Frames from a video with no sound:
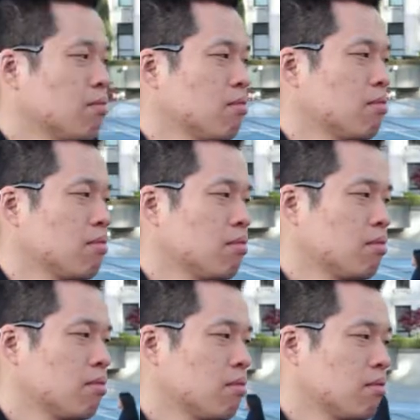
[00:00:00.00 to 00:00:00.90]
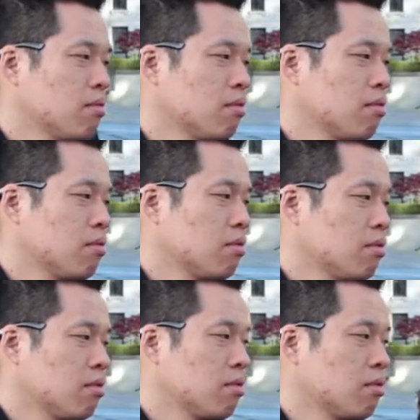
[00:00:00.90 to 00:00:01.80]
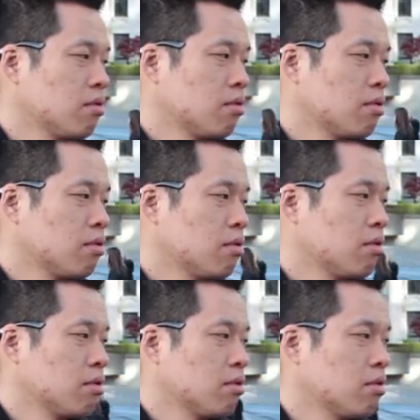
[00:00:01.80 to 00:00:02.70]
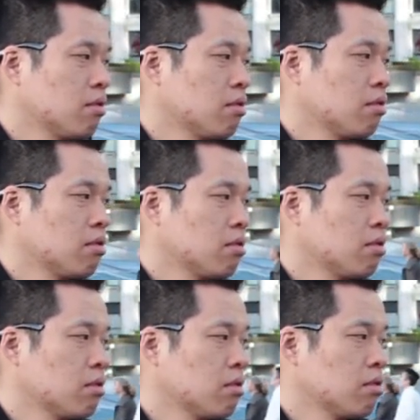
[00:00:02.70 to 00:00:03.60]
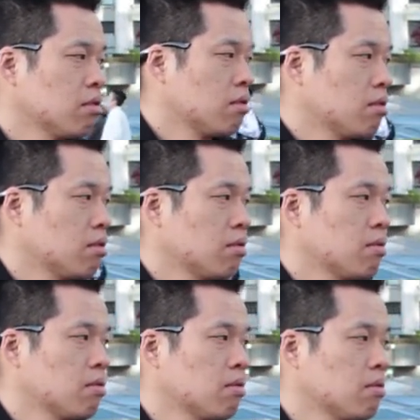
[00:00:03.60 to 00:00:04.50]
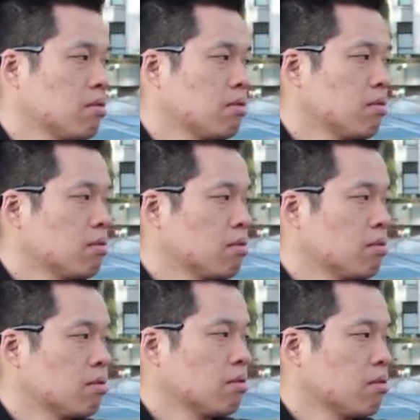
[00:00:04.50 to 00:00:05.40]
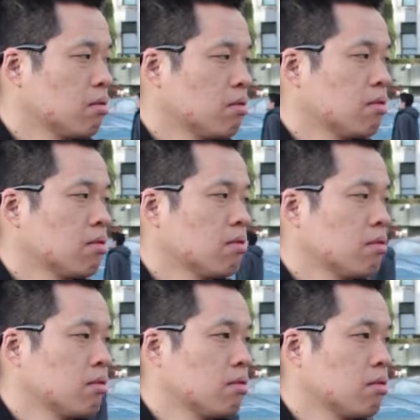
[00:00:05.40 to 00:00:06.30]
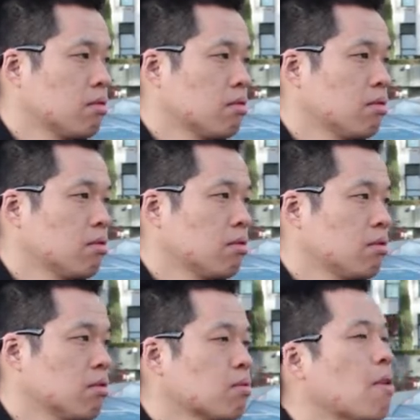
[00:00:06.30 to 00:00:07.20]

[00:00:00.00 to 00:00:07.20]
[no speech]